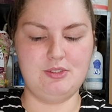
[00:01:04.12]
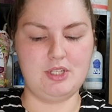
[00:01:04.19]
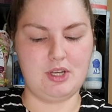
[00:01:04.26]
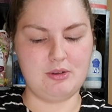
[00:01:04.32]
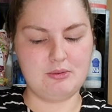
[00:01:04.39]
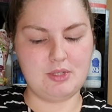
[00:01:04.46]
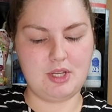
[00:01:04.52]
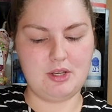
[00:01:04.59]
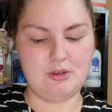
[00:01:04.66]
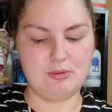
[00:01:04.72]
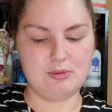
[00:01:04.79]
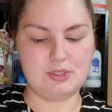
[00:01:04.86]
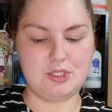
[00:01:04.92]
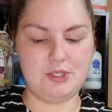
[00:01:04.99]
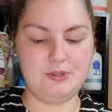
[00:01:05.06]
don't
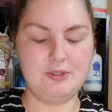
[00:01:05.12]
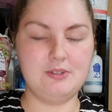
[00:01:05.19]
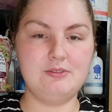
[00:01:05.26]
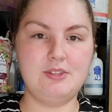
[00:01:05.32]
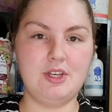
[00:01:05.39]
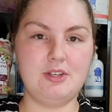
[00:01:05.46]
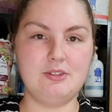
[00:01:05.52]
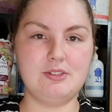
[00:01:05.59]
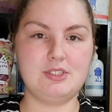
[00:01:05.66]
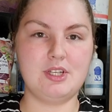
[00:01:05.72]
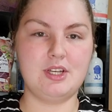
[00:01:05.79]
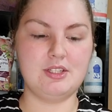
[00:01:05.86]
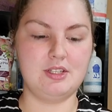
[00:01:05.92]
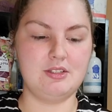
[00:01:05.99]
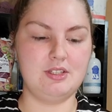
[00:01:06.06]
know, 2 of those
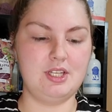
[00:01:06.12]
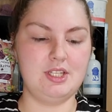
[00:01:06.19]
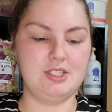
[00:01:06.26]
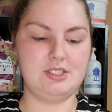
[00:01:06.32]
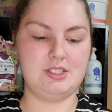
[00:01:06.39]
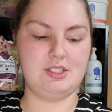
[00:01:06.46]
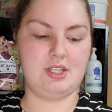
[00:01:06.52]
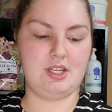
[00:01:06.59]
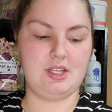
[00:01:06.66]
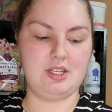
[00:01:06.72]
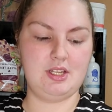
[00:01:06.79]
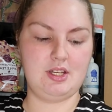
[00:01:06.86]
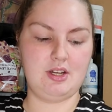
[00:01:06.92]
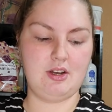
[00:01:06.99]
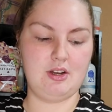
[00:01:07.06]
on the list
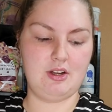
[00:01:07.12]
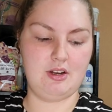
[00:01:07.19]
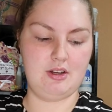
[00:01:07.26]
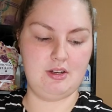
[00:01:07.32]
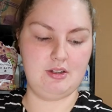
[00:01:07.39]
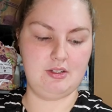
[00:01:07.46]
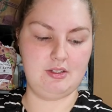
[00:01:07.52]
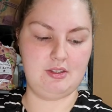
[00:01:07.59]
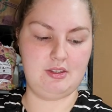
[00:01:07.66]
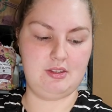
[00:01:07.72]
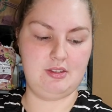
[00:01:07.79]
are